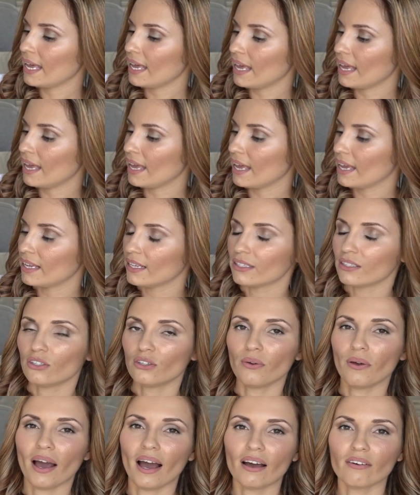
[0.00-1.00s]
and
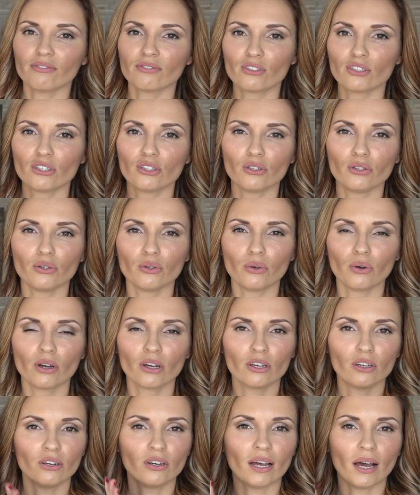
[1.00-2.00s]
you have to,
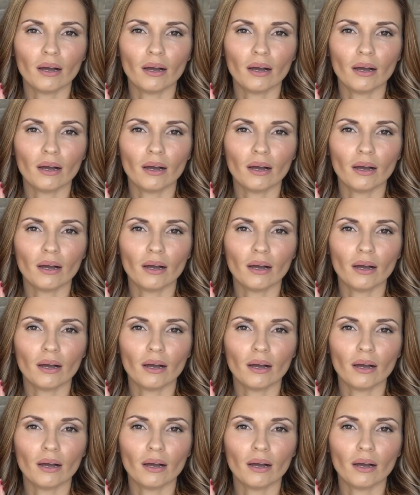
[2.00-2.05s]
you're